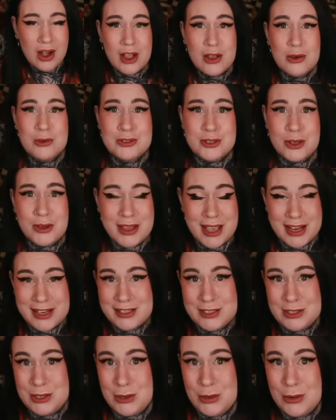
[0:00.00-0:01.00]
I also
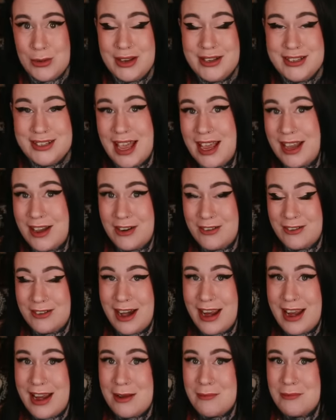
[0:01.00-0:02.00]
get to
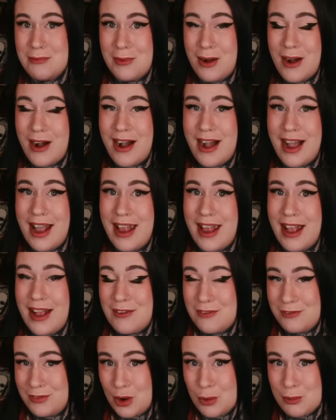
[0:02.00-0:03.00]
decorate my
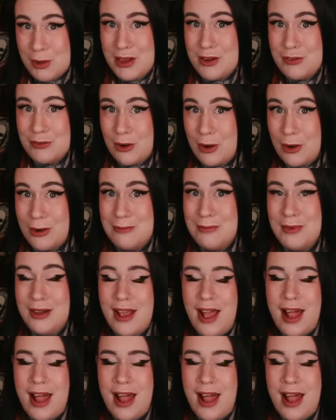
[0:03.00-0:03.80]
filming room